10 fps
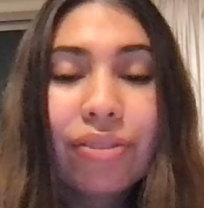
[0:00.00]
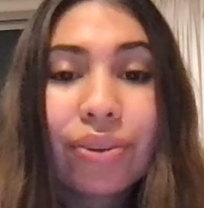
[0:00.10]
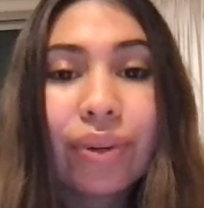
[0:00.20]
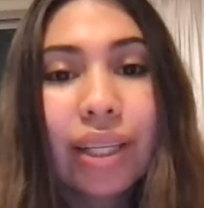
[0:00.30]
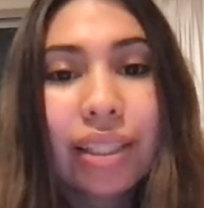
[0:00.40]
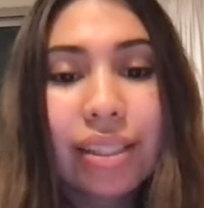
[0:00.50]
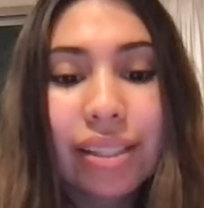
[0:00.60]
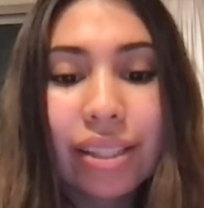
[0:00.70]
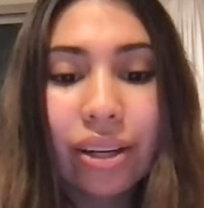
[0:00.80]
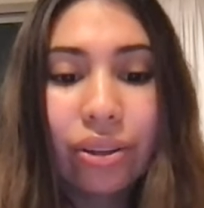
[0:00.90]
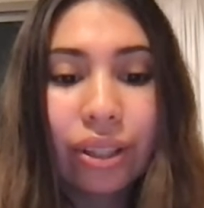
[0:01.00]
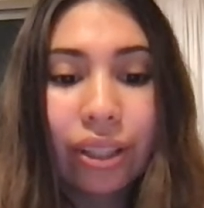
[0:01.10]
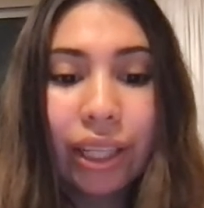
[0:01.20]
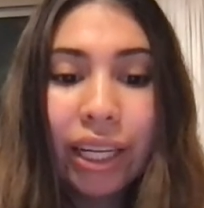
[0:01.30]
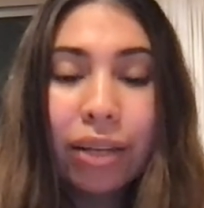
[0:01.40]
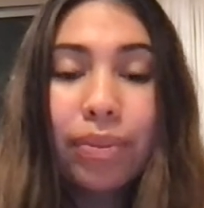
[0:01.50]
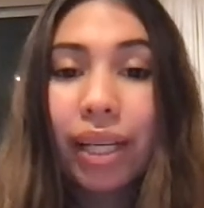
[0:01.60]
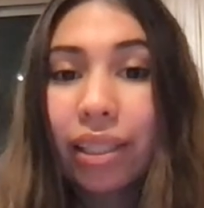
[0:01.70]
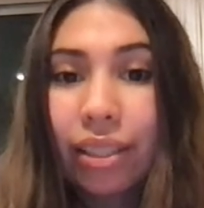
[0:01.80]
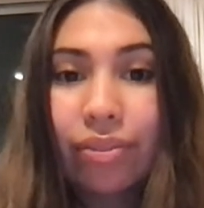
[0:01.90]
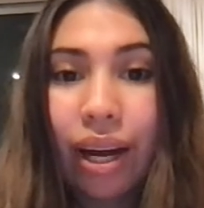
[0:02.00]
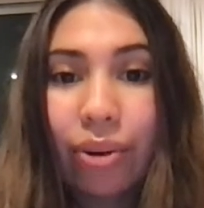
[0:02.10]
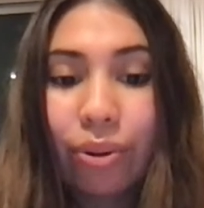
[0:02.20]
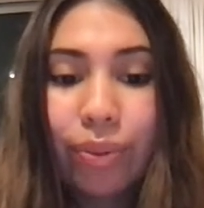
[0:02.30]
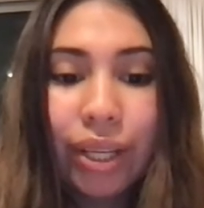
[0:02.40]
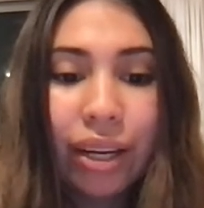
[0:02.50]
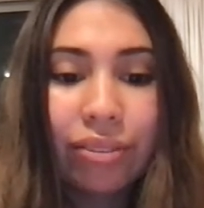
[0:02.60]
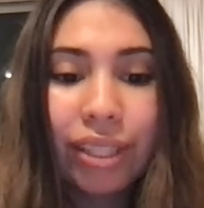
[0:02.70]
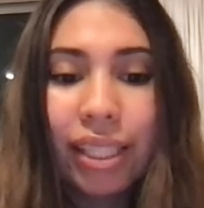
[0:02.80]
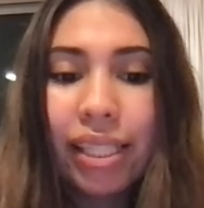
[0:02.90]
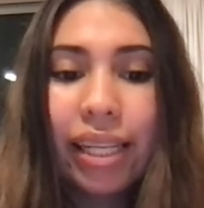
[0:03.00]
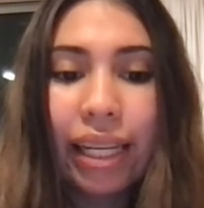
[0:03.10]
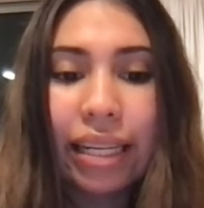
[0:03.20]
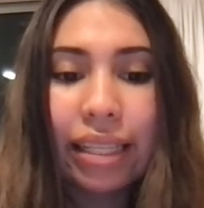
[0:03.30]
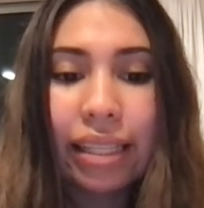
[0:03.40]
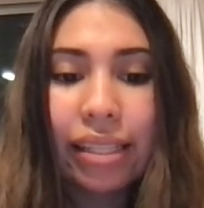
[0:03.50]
Everyone. So the learning objective I will be covering today